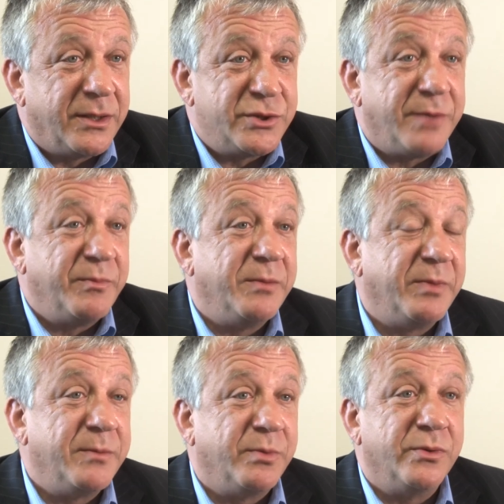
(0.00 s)
Generally
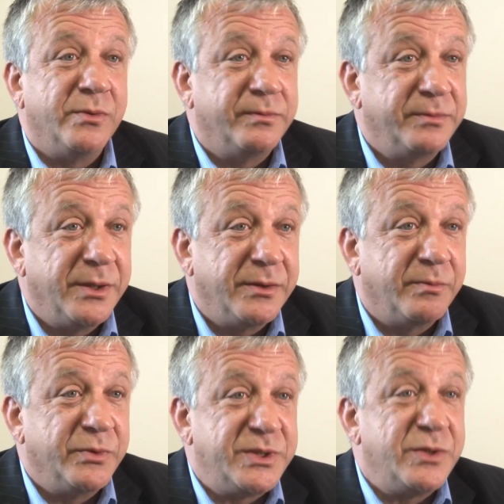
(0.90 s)
people,
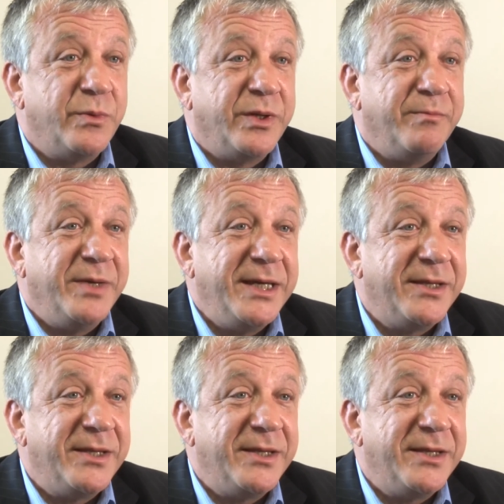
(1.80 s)
will deal with me.